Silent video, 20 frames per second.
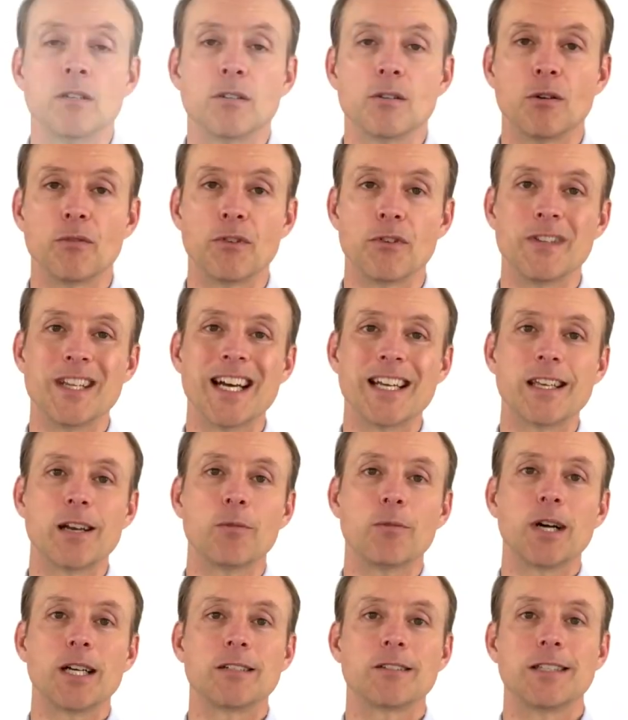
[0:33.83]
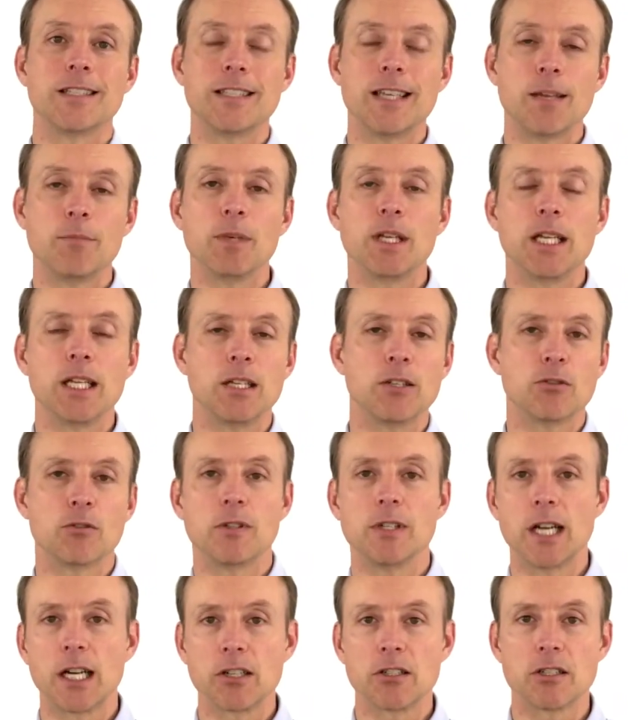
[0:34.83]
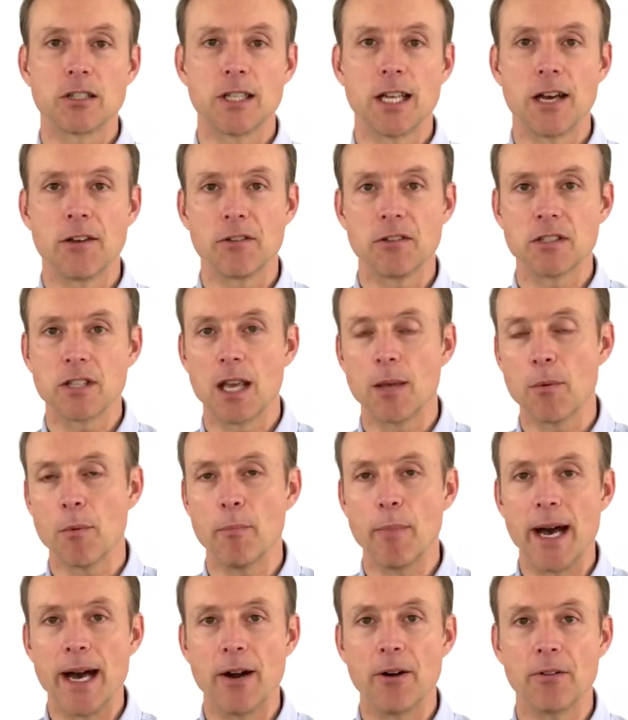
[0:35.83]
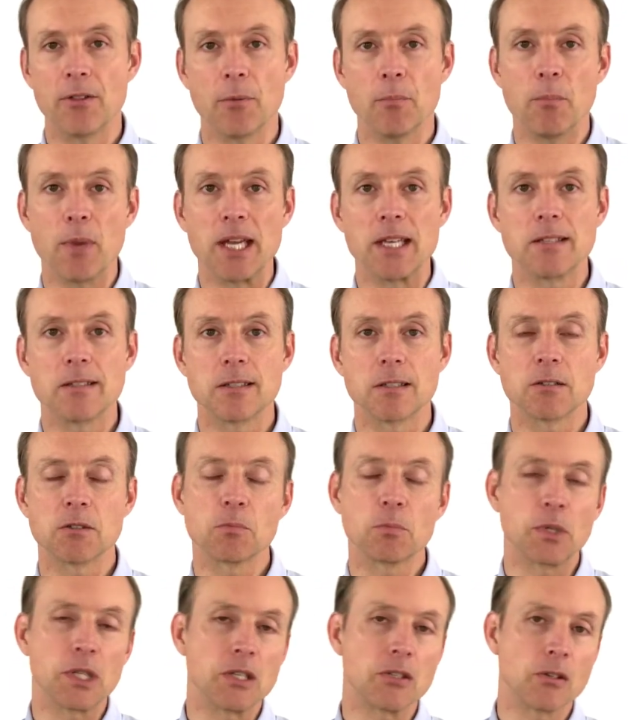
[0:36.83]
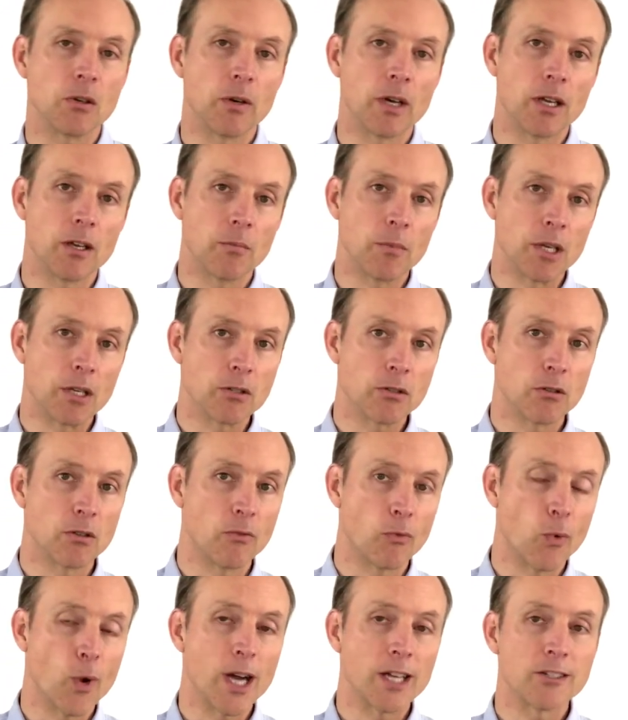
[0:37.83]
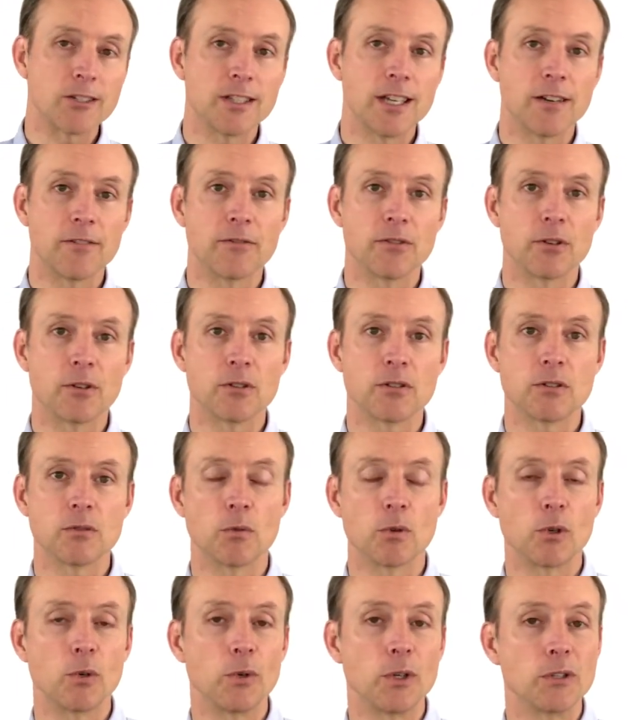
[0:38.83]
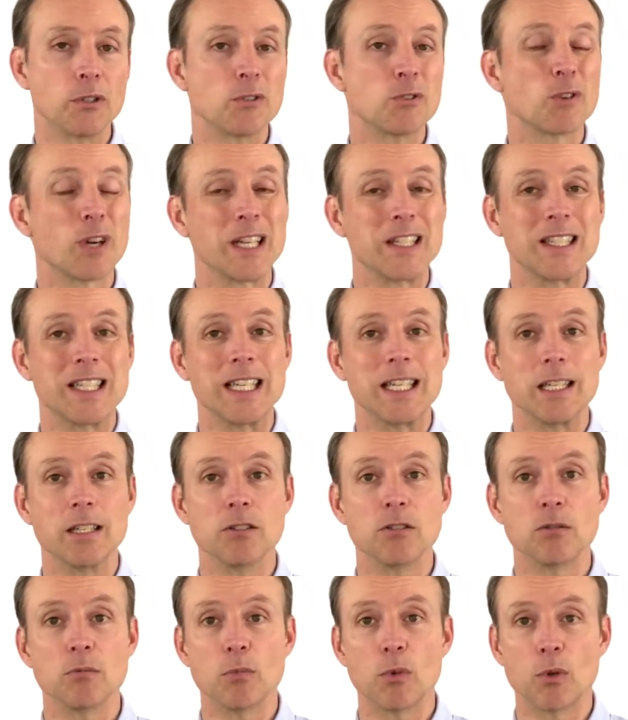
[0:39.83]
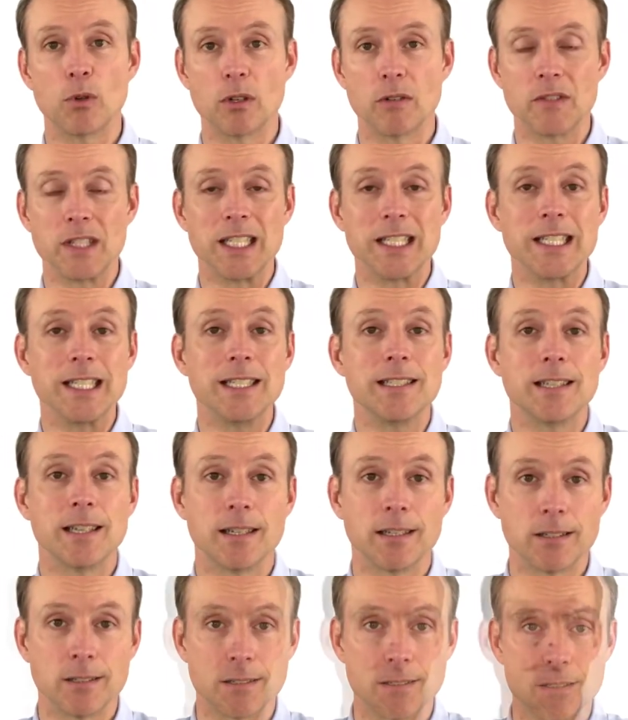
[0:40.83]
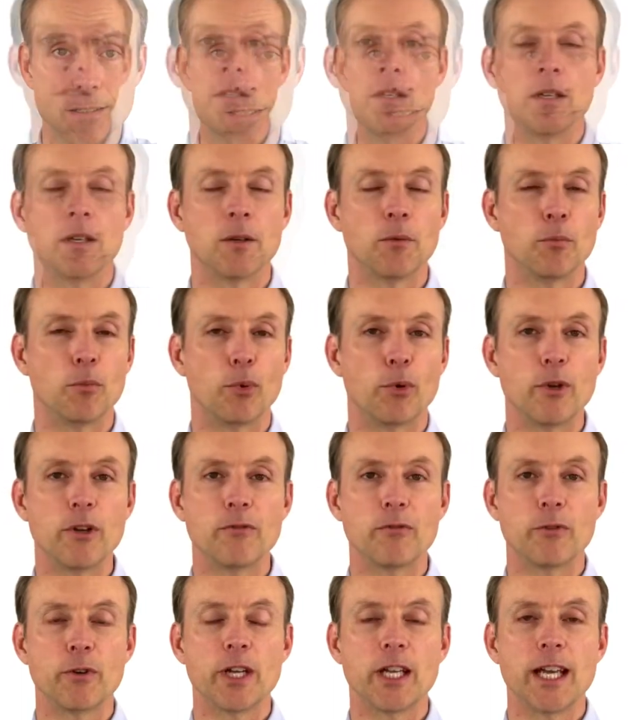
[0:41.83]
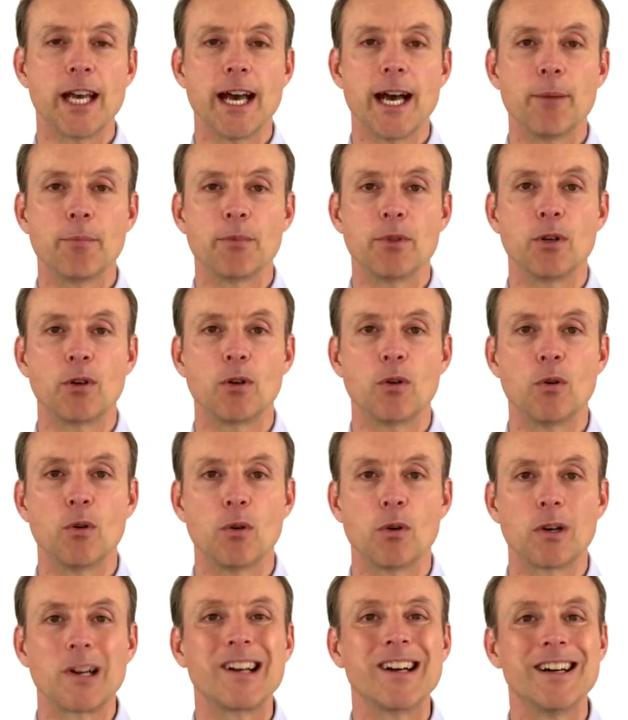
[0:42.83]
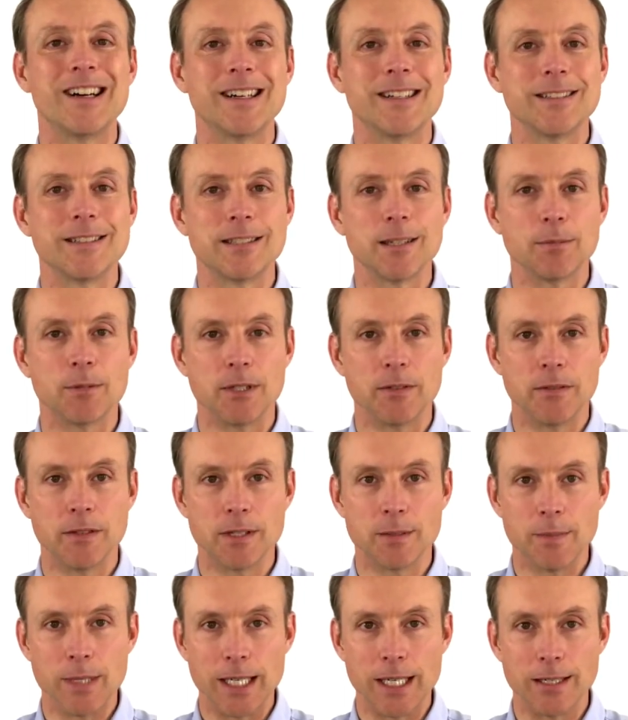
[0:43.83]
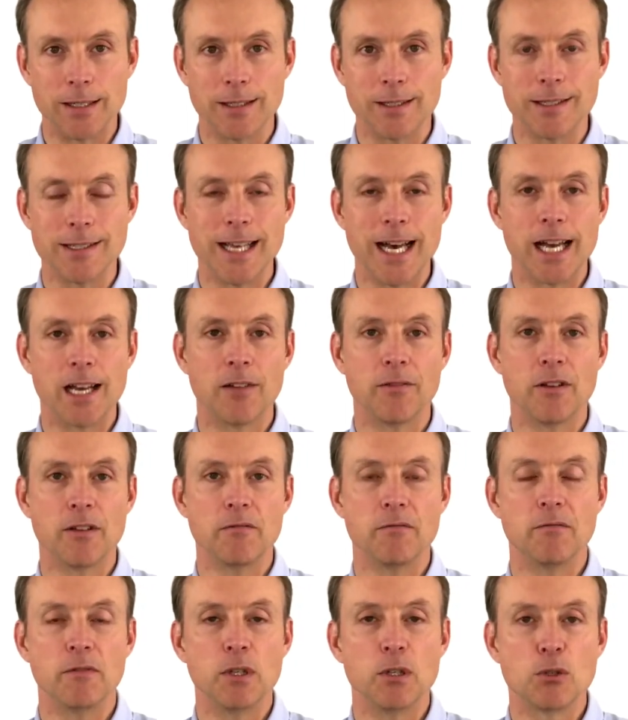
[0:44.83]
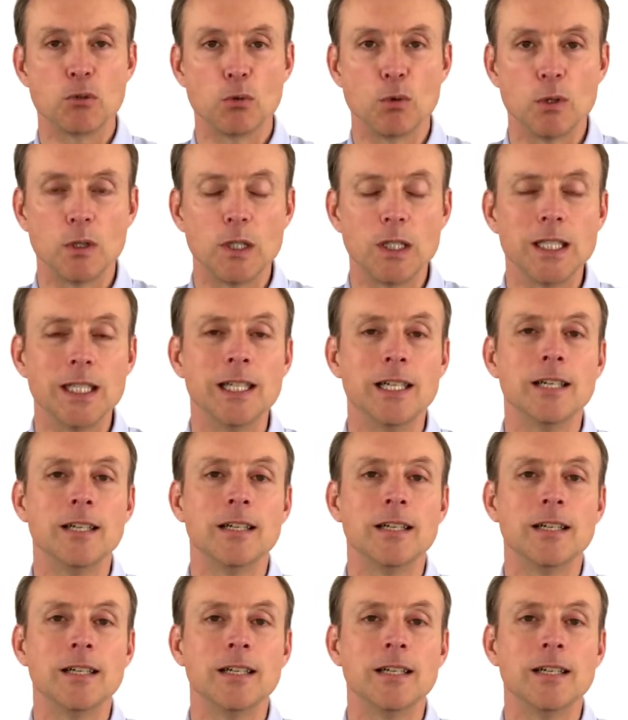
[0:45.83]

So if you've not yet watched the 10-minute introduction, how this came about, the basics, please go ahead and make sure you've watched that first. We're going to try to get into more of the details. Brief recap, the core concept of this model is that of a visual,